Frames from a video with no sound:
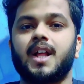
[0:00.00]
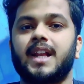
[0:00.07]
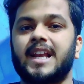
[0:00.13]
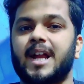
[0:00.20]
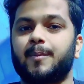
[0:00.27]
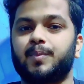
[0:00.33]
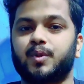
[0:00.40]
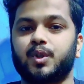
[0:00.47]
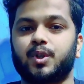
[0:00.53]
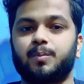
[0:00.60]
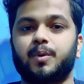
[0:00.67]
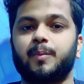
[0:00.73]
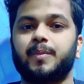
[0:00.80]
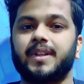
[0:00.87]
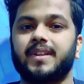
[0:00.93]

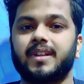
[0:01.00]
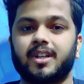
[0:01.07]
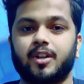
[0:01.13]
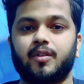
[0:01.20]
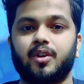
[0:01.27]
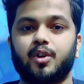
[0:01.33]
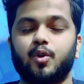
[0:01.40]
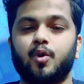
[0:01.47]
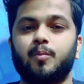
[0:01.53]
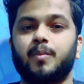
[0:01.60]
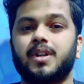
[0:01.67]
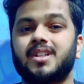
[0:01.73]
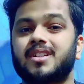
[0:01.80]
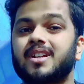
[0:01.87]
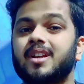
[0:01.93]
laptop or PC in our home,
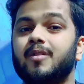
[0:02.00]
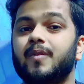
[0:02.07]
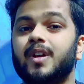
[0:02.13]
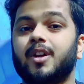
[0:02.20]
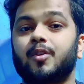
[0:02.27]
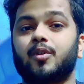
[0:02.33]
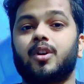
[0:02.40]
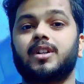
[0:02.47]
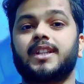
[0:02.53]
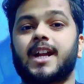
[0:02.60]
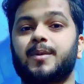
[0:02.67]
but still we are not